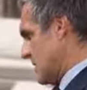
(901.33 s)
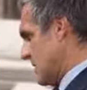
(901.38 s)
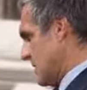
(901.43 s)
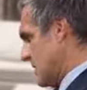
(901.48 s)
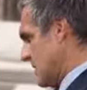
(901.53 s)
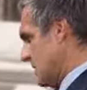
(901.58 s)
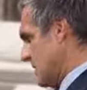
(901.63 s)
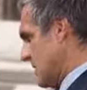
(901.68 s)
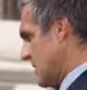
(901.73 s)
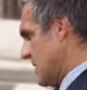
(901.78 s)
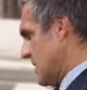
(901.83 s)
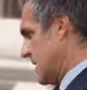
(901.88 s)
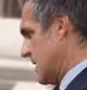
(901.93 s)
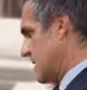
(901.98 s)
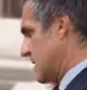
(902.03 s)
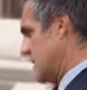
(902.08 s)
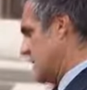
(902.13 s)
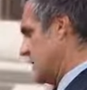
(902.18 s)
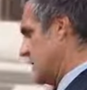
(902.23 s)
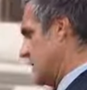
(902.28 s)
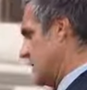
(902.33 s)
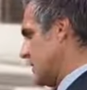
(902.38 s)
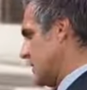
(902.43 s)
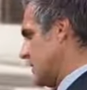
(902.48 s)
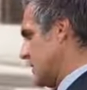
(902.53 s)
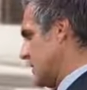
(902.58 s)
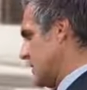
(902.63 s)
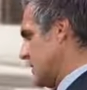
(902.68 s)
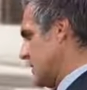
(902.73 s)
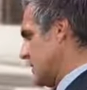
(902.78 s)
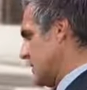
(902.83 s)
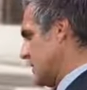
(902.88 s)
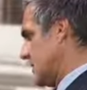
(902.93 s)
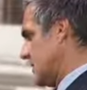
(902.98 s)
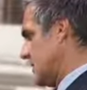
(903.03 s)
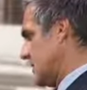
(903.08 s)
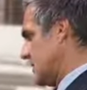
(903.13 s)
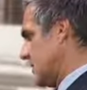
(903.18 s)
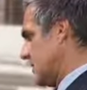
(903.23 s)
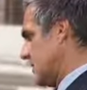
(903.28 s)
So That means like
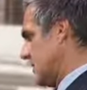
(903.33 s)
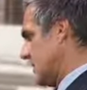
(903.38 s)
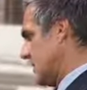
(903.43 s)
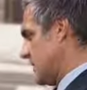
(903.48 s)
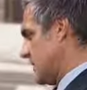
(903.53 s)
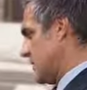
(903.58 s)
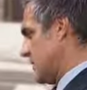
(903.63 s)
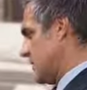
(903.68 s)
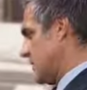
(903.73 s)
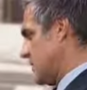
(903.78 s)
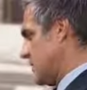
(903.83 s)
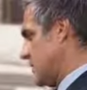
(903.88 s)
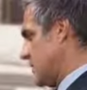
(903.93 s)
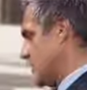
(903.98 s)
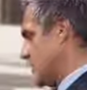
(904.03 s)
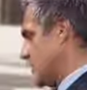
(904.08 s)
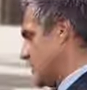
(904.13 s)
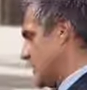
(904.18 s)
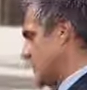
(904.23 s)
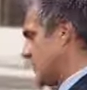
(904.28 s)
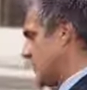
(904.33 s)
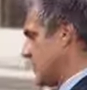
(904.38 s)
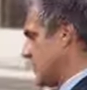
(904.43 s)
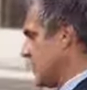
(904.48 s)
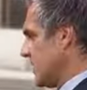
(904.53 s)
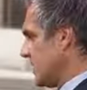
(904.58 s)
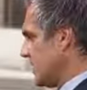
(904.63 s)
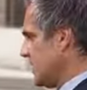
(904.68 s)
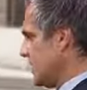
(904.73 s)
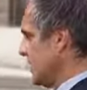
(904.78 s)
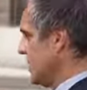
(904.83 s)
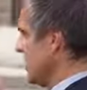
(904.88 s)
it's been about four months she haven't got